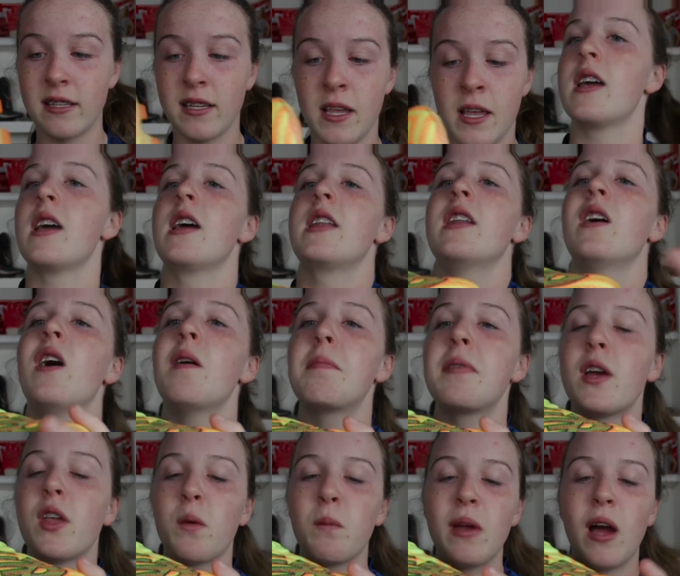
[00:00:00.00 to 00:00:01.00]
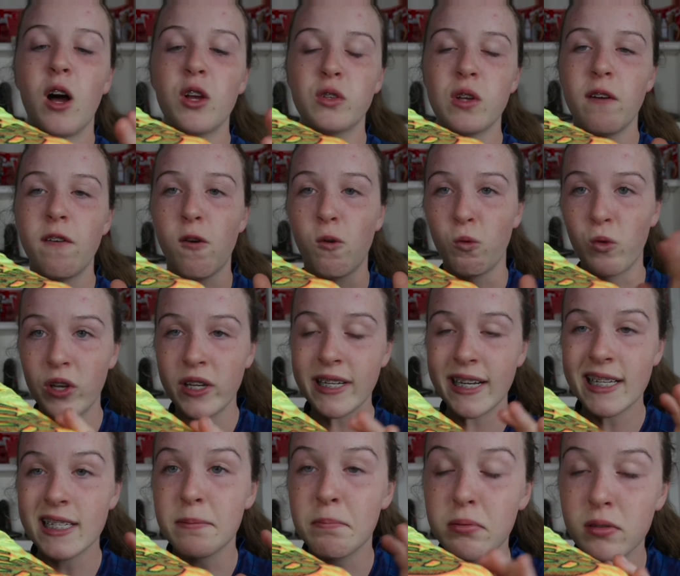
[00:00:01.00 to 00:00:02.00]
Now up here, then we also have a really nice
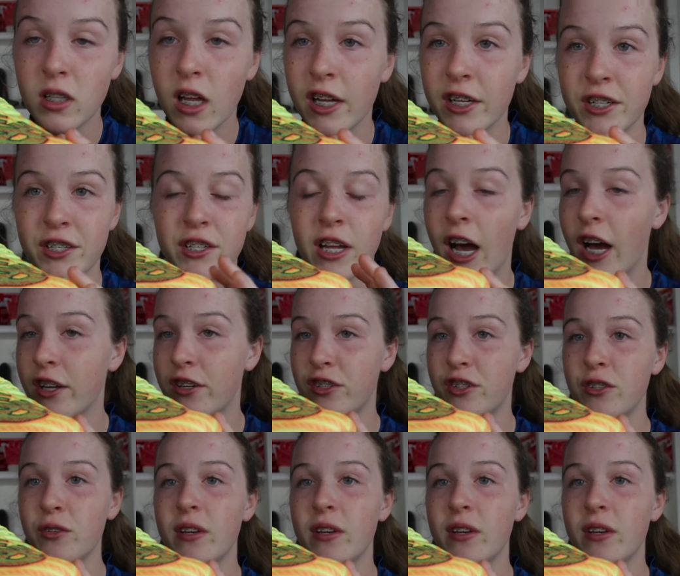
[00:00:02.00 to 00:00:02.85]
plush touch you get,